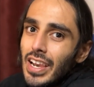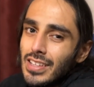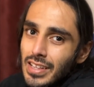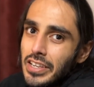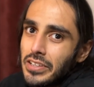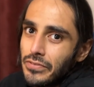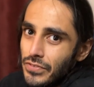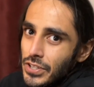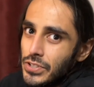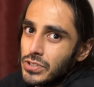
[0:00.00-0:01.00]
light
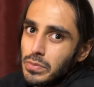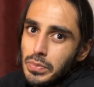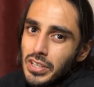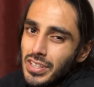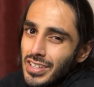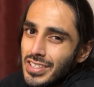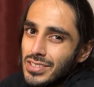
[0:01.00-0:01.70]
first because